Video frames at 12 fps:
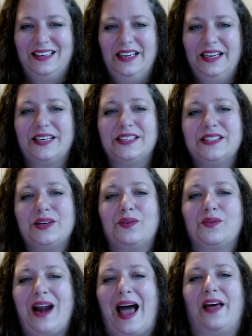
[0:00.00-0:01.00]
Here's
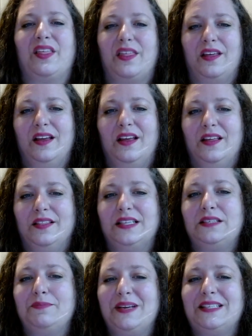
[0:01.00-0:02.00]
wrath.
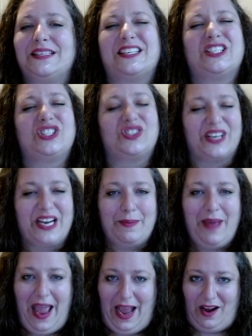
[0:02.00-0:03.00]
This means extreme
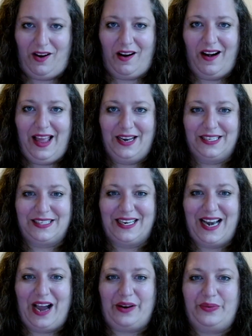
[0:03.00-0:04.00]
anger, and it's a
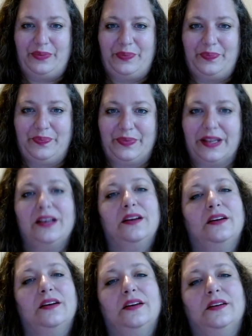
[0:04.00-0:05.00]
noun.
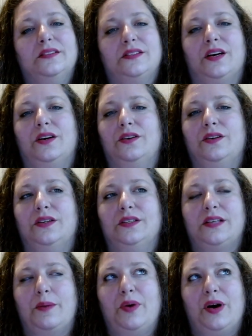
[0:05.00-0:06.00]
So
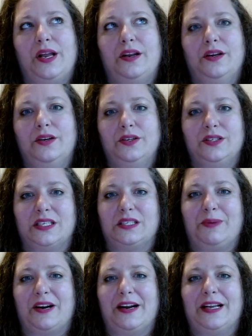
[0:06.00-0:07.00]
someone who's
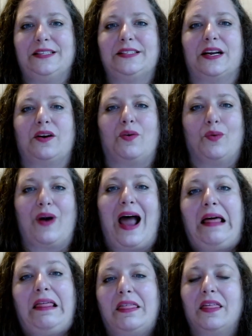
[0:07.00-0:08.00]
experiencing
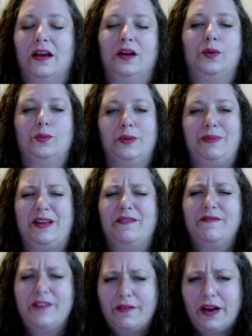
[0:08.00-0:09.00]
wrath would be
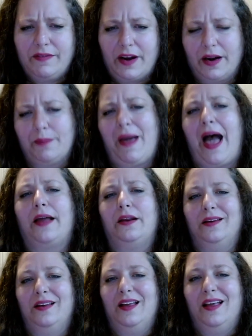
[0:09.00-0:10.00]
very, very mad.
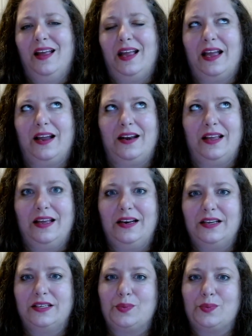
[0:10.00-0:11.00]
And it
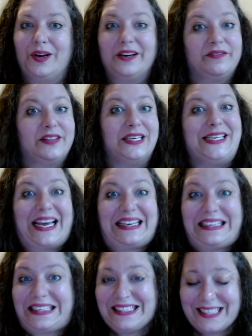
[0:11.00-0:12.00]
is one of the
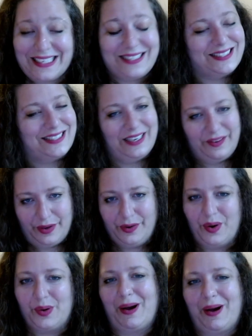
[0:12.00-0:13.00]
deadly sins if you
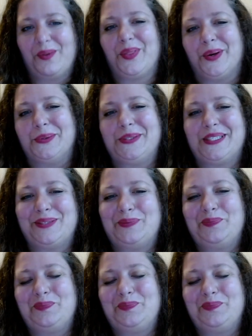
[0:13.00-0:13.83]
know about those.